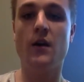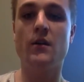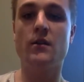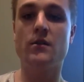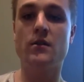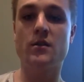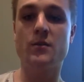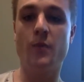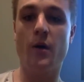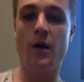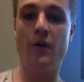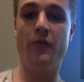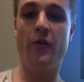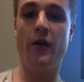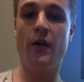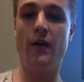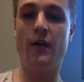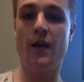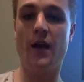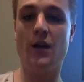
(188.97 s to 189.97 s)
Despite
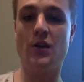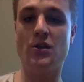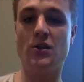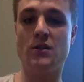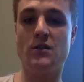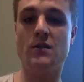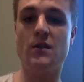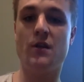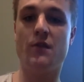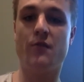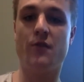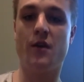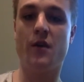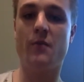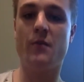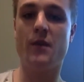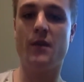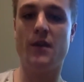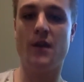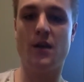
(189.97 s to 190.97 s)
regulations and
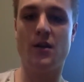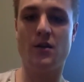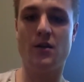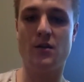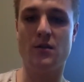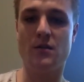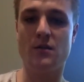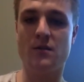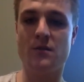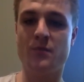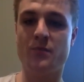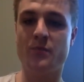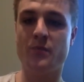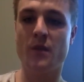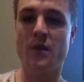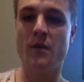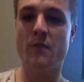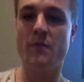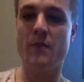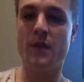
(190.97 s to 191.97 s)
recommendations,
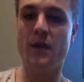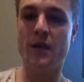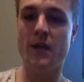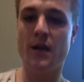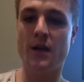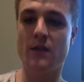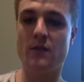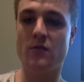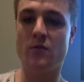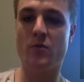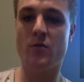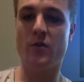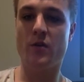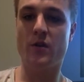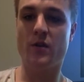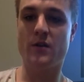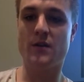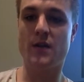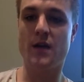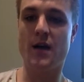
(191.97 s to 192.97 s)
many outdoor
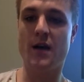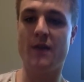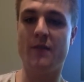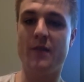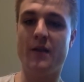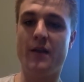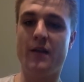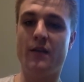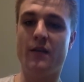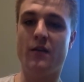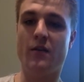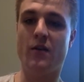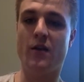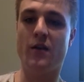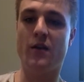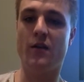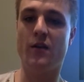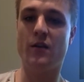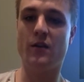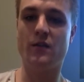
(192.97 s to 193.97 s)
workers aren't meeting the
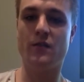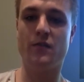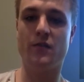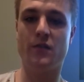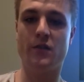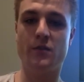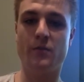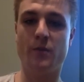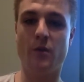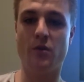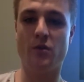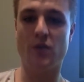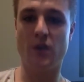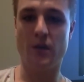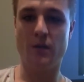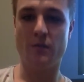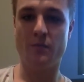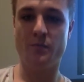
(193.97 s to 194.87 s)
guidelines for exposure.